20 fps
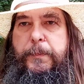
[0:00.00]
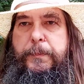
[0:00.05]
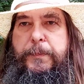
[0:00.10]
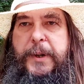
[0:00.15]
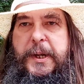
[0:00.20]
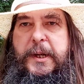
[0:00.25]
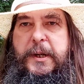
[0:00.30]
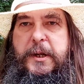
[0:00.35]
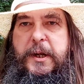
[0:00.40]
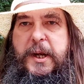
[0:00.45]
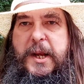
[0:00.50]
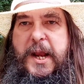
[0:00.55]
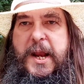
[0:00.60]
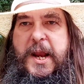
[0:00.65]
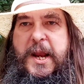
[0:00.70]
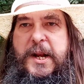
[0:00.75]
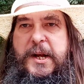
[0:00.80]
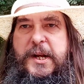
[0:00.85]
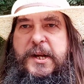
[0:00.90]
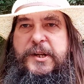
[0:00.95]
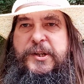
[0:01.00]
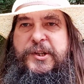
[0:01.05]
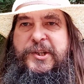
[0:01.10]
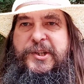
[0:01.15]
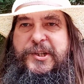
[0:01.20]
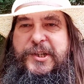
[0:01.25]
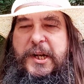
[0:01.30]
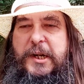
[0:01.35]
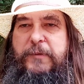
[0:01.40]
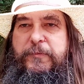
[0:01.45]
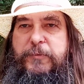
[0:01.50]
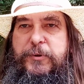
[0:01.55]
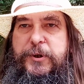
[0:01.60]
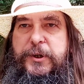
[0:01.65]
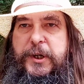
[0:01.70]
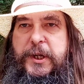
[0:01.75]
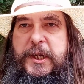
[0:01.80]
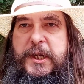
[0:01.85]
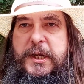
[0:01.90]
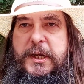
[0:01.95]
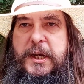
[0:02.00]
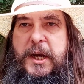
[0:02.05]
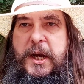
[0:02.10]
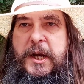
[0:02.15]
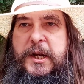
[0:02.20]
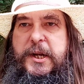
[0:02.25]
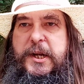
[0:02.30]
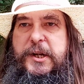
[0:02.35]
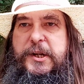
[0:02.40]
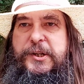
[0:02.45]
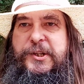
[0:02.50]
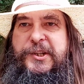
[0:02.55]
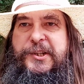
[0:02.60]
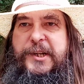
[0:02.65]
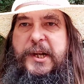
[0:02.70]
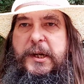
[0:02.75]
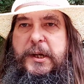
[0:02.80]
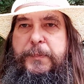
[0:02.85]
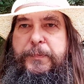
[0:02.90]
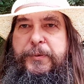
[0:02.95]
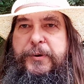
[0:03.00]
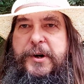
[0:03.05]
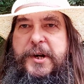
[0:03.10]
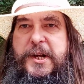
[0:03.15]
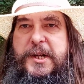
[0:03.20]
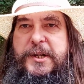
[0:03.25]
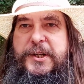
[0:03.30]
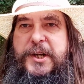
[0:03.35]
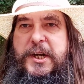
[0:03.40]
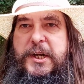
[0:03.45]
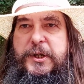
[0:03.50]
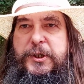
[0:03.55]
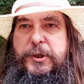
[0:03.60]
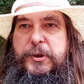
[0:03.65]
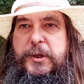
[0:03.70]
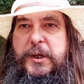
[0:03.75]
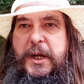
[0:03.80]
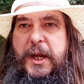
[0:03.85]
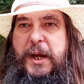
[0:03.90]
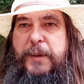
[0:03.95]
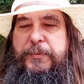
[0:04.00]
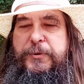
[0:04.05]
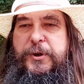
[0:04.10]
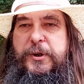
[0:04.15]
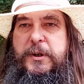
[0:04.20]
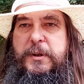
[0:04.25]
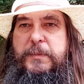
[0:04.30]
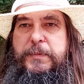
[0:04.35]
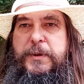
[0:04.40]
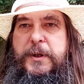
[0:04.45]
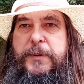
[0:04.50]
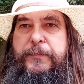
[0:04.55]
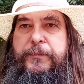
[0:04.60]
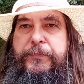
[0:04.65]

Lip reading: but it is still working, and it is still a pretty darn good laptop.